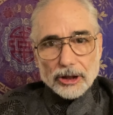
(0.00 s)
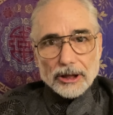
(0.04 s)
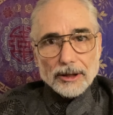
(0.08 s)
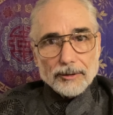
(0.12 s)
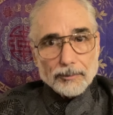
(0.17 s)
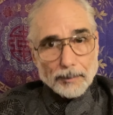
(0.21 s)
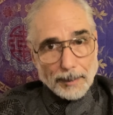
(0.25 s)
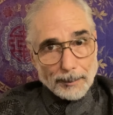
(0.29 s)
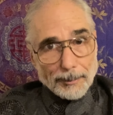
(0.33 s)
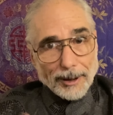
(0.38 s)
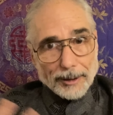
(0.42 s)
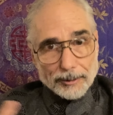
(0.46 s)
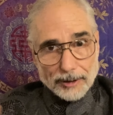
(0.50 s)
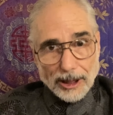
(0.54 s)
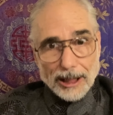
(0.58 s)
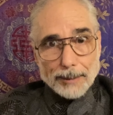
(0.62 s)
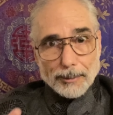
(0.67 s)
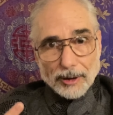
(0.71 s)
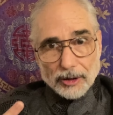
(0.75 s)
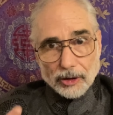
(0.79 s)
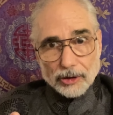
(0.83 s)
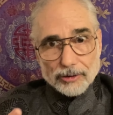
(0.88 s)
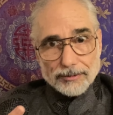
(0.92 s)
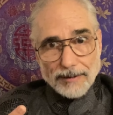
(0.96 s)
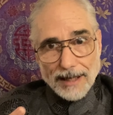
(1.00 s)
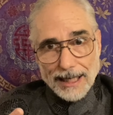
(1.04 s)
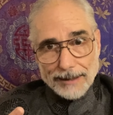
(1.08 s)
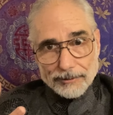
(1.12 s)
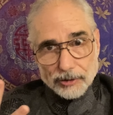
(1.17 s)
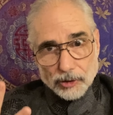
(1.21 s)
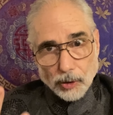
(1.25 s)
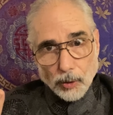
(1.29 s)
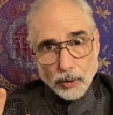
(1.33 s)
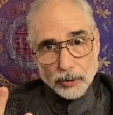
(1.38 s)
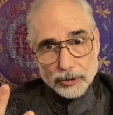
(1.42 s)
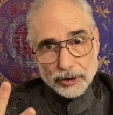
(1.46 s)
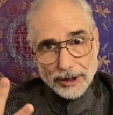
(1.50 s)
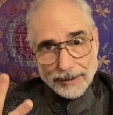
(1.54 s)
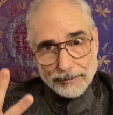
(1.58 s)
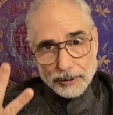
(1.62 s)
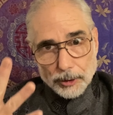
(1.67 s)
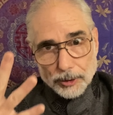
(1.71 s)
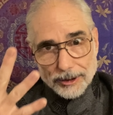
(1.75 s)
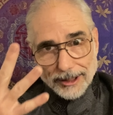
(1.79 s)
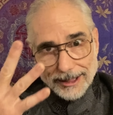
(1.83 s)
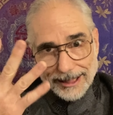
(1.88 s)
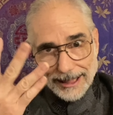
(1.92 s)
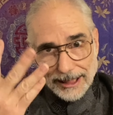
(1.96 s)
Remember I talked about those 5 souls? If you
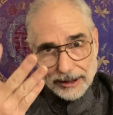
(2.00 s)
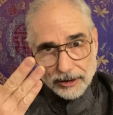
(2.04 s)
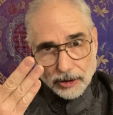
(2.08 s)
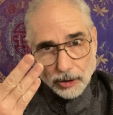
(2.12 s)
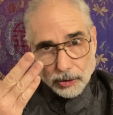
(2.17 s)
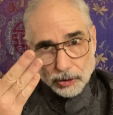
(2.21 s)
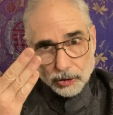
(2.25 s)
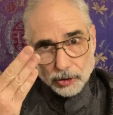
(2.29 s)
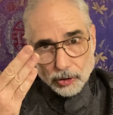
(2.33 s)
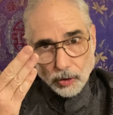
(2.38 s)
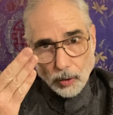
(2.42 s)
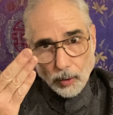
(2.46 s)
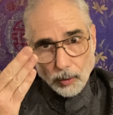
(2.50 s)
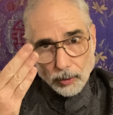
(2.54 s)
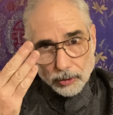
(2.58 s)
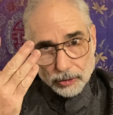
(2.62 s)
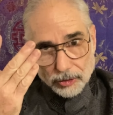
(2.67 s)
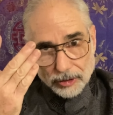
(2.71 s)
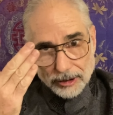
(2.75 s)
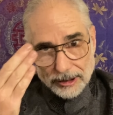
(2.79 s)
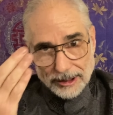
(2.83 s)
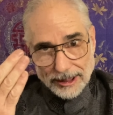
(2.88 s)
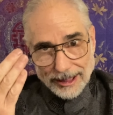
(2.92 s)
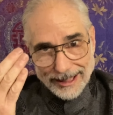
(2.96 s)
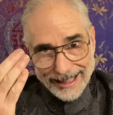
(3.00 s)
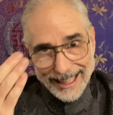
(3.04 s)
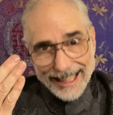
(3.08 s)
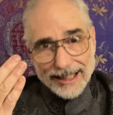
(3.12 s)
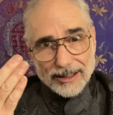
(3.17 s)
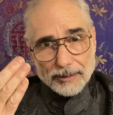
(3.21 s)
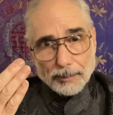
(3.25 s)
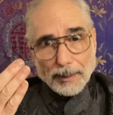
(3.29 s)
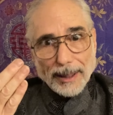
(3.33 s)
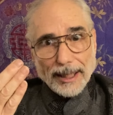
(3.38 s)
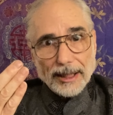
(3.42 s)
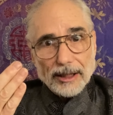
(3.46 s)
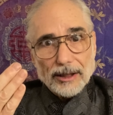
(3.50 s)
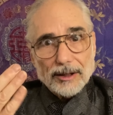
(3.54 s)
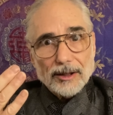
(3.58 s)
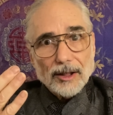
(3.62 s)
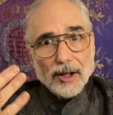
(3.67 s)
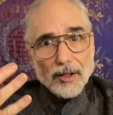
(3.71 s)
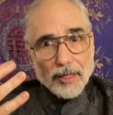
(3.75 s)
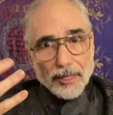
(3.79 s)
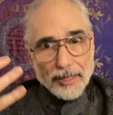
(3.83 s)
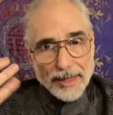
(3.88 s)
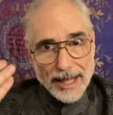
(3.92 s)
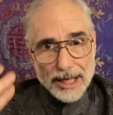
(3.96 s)
can get those souls to connect better,
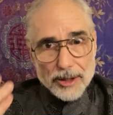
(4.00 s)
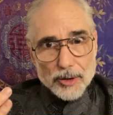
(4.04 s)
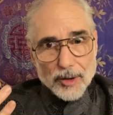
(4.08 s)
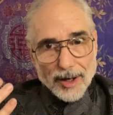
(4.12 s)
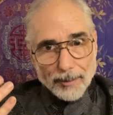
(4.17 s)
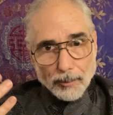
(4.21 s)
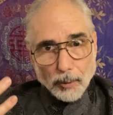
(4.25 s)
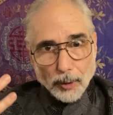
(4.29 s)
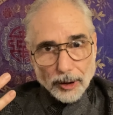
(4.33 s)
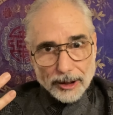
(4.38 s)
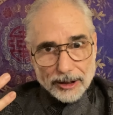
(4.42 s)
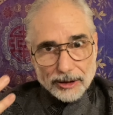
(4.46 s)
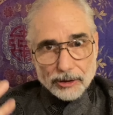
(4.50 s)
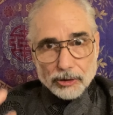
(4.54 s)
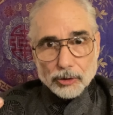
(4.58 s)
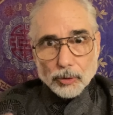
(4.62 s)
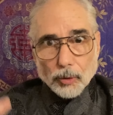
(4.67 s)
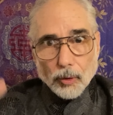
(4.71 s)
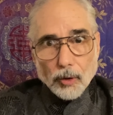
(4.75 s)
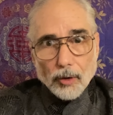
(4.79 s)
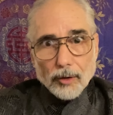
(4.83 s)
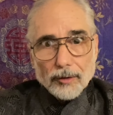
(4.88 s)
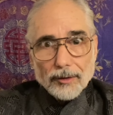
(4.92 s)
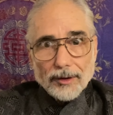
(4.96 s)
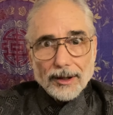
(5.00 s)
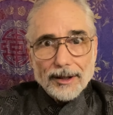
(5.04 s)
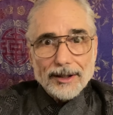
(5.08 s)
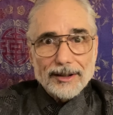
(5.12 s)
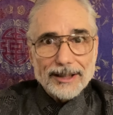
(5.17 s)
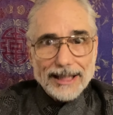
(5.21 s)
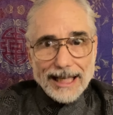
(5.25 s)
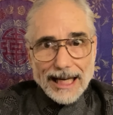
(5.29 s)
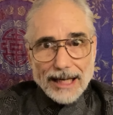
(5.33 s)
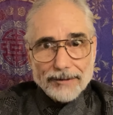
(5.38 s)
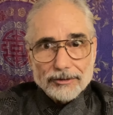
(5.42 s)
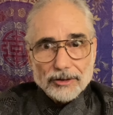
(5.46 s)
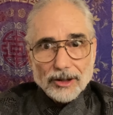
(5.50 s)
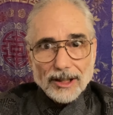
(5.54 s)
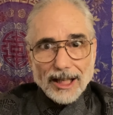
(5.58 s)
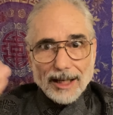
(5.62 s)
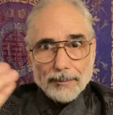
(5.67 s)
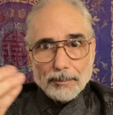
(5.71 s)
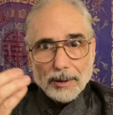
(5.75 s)
then you have more control in the afterlife.